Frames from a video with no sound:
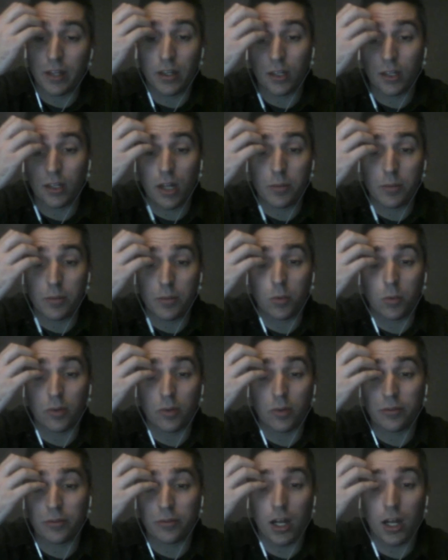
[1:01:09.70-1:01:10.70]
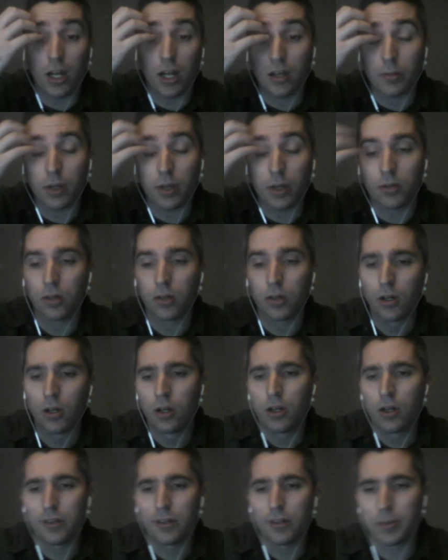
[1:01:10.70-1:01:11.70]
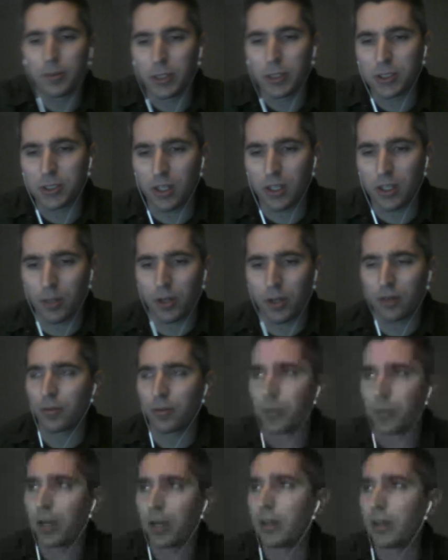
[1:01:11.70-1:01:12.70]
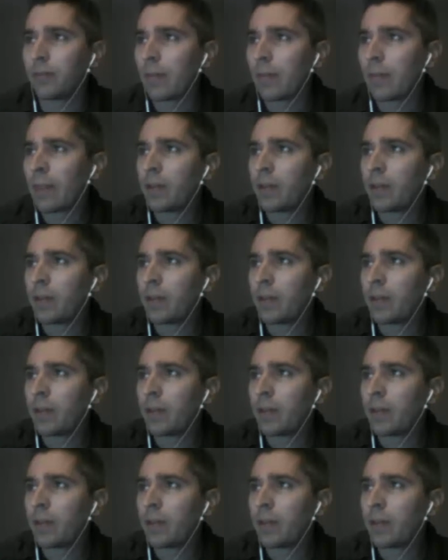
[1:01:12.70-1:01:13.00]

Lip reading: that a lot of people would have forgotten about, especially coming out of the bye.